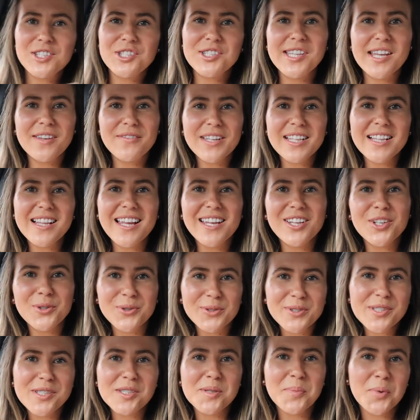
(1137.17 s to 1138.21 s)
Just having like
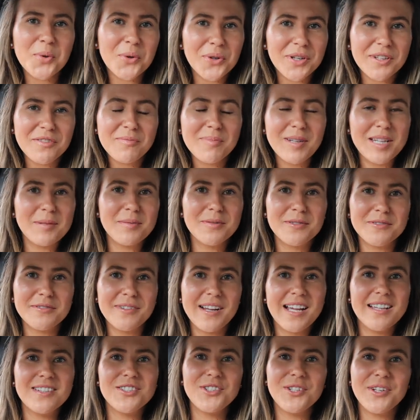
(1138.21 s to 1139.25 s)
good supportive people
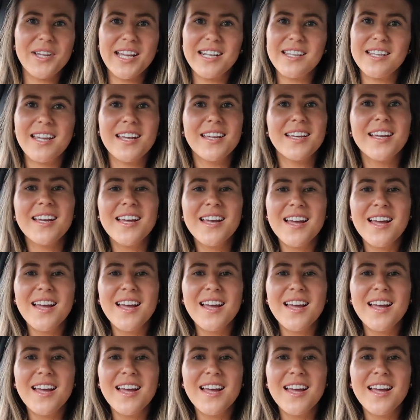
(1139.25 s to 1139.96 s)
around you. And like,